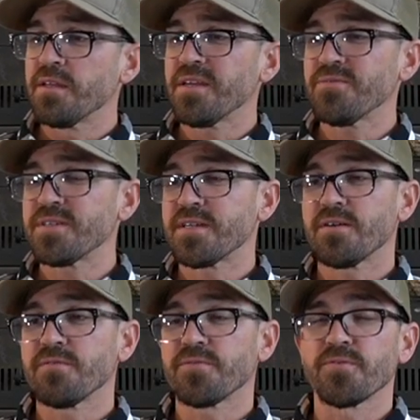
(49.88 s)
They
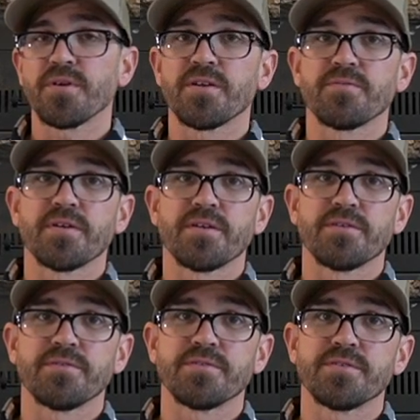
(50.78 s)
retail for right
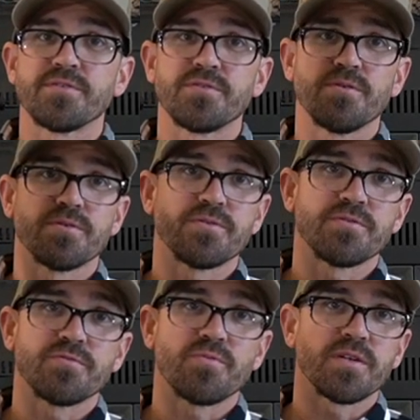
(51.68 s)
around
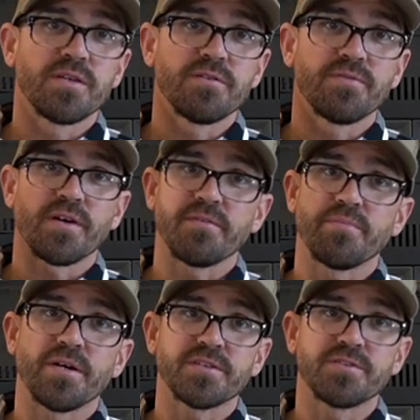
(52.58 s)
$225,
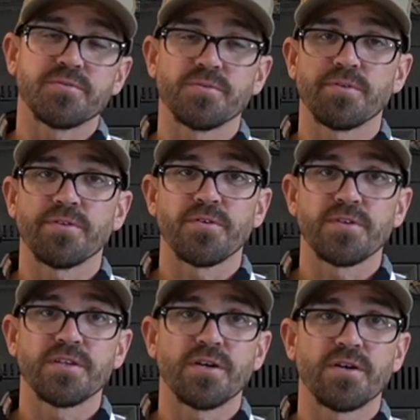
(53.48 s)

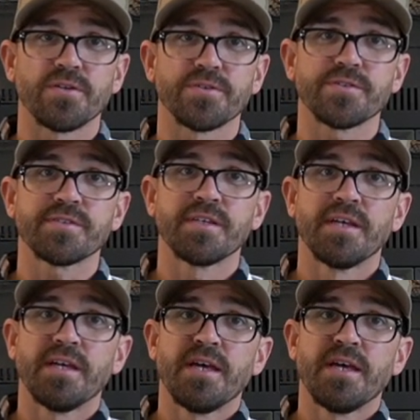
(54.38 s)
$230.